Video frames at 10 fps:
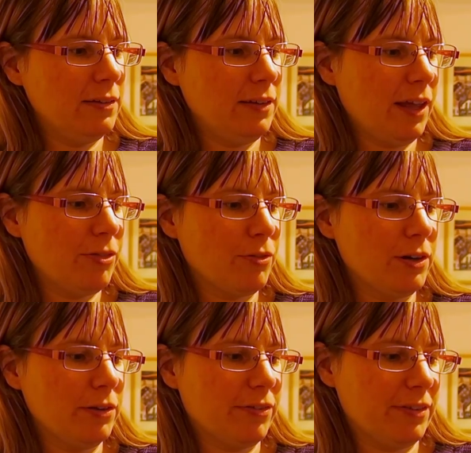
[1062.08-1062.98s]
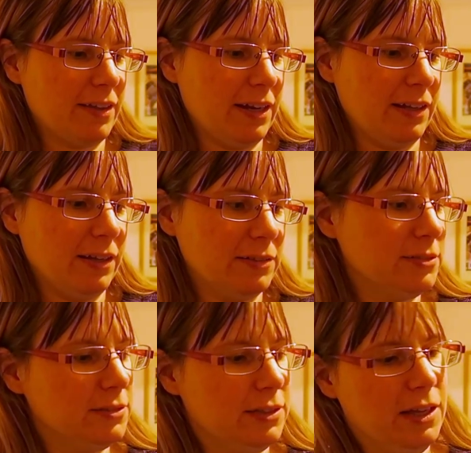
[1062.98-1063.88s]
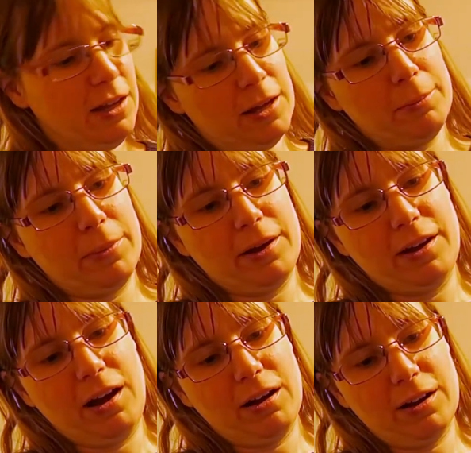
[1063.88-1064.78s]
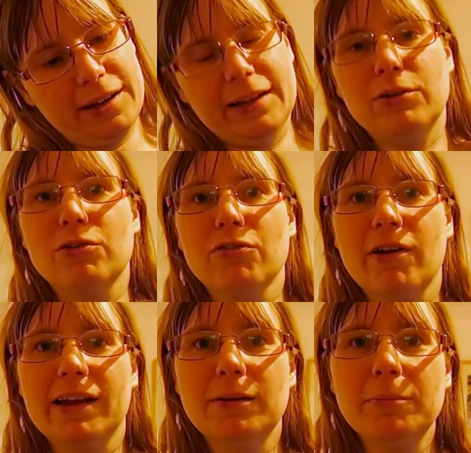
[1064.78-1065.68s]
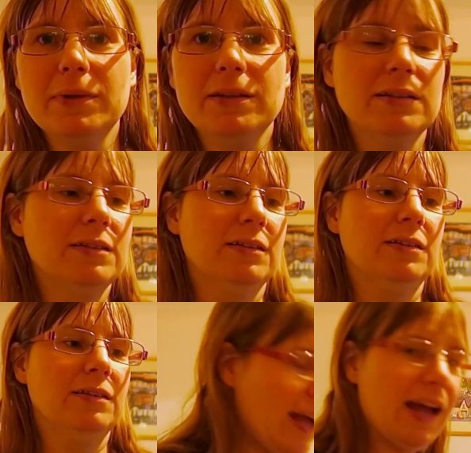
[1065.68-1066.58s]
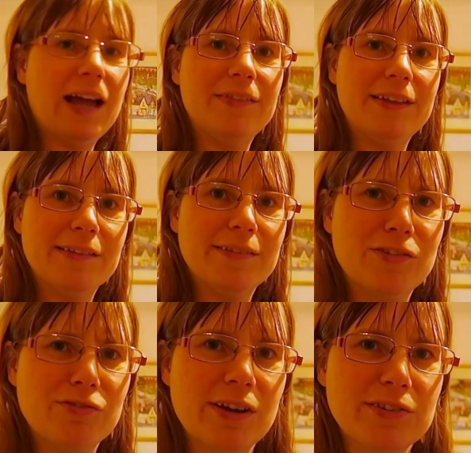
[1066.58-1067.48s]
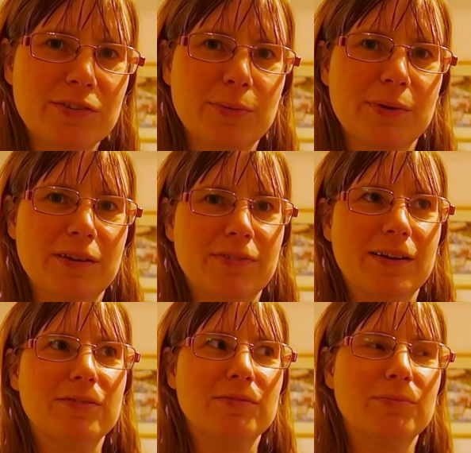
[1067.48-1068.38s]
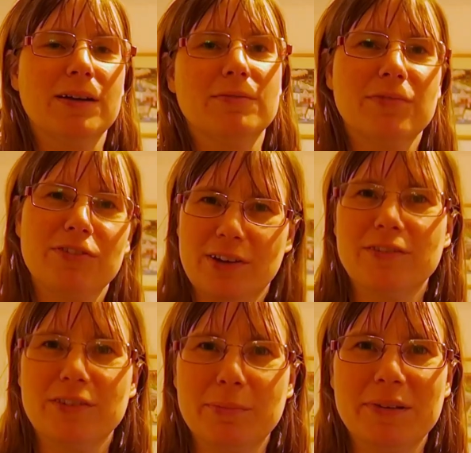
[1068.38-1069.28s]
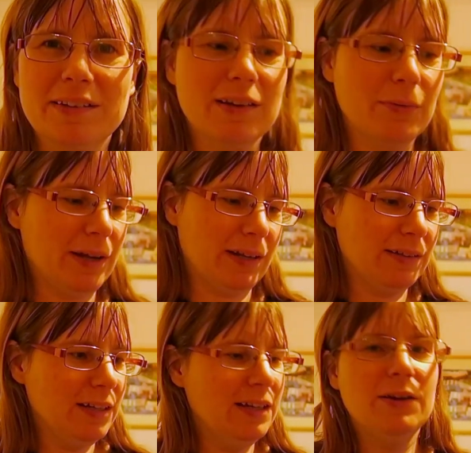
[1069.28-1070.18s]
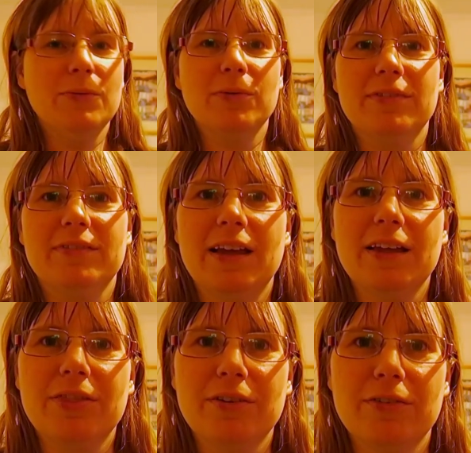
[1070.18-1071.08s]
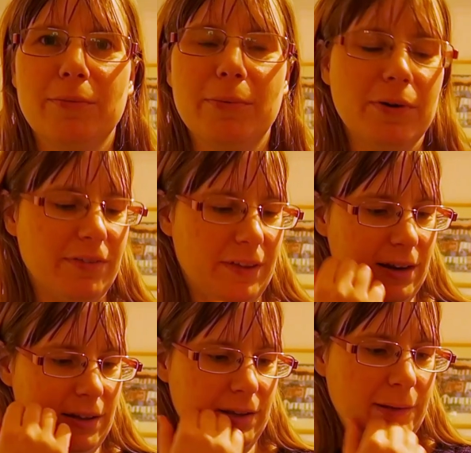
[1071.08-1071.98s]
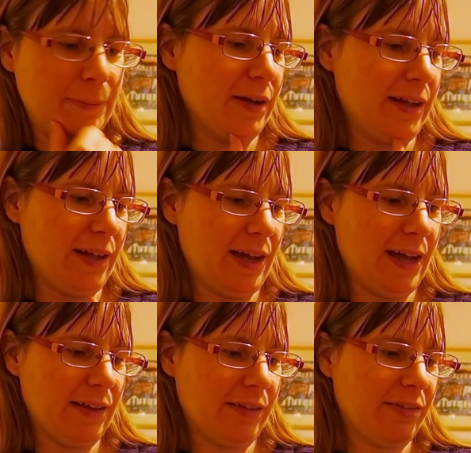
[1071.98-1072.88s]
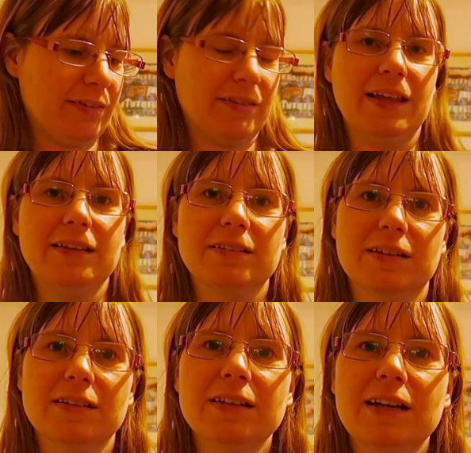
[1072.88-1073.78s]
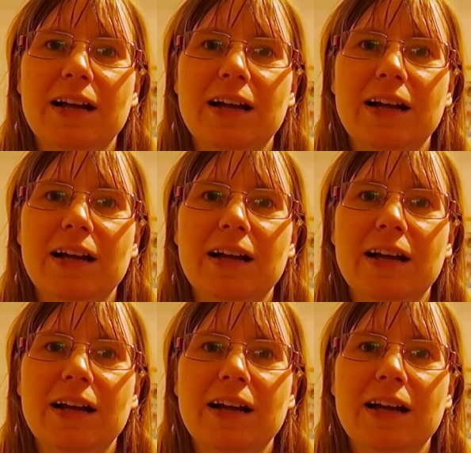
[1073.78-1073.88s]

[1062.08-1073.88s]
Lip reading: Death on the Lusitania by R.L. Graham. And then the strangest one I found, well, strange in a particular way, was Death of a Bookseller by Alice Slater.